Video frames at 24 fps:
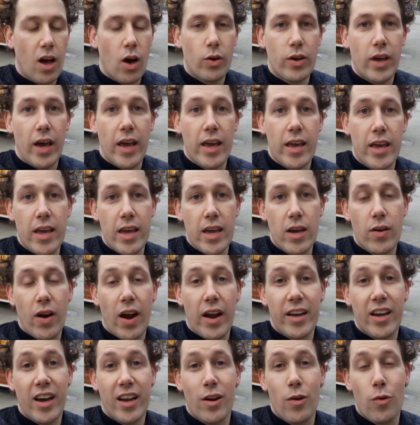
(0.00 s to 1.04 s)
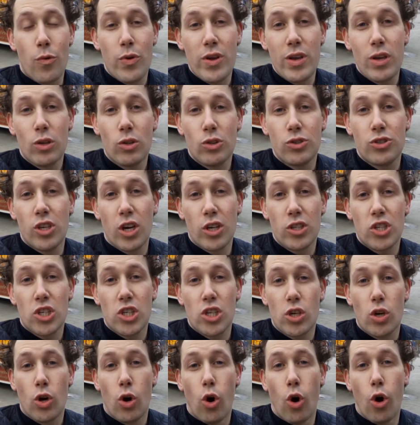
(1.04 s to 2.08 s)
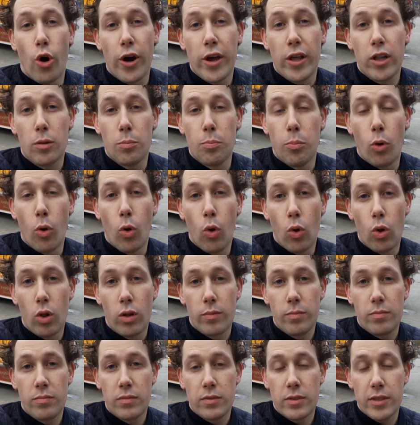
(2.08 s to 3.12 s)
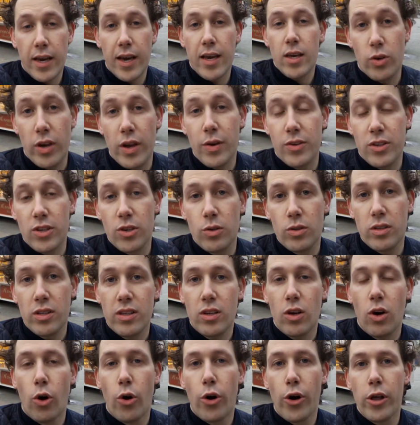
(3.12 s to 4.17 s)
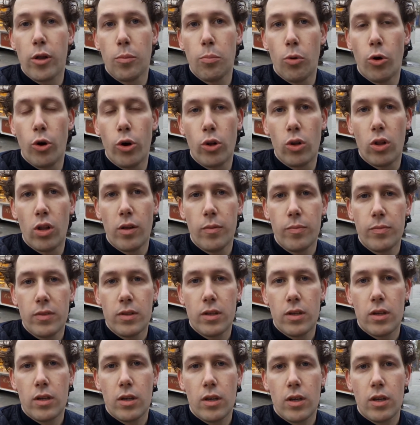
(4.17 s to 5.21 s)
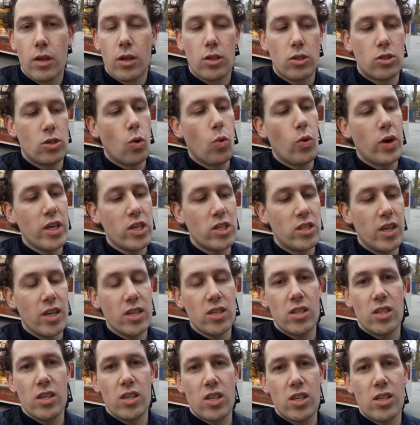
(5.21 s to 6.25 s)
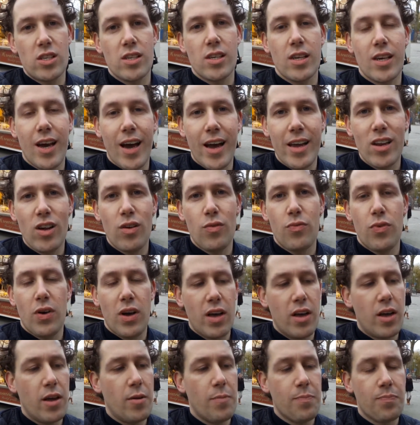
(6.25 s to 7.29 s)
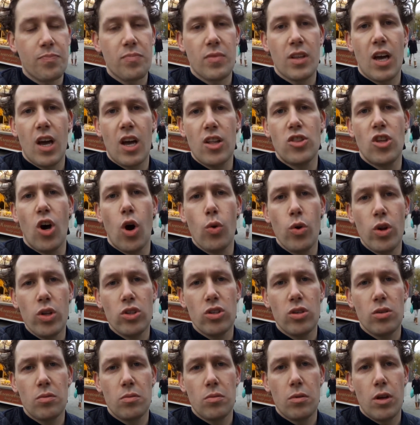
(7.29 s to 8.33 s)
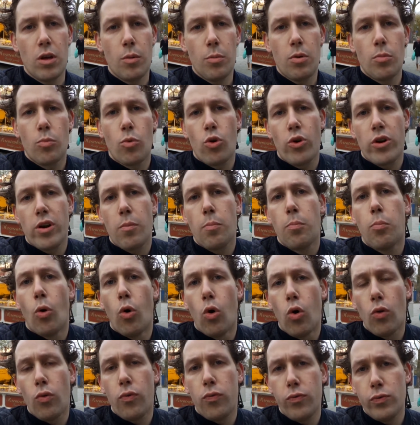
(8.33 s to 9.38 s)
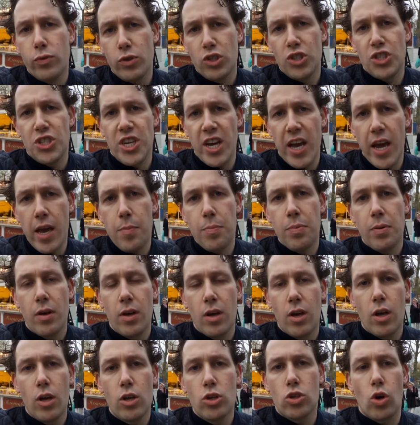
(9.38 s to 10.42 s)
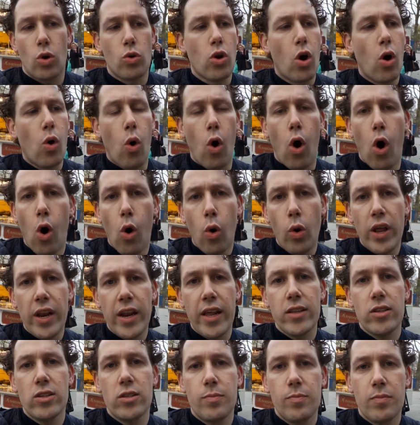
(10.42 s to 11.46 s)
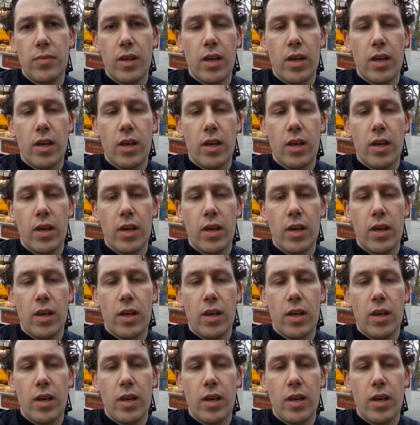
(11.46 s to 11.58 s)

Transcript: Okay, here I got a real Dutch oliebol. Yeah, you hear it good. Oliebol. So what is this? This is kind of a donut, but more in a bowl shape. So no hole in it.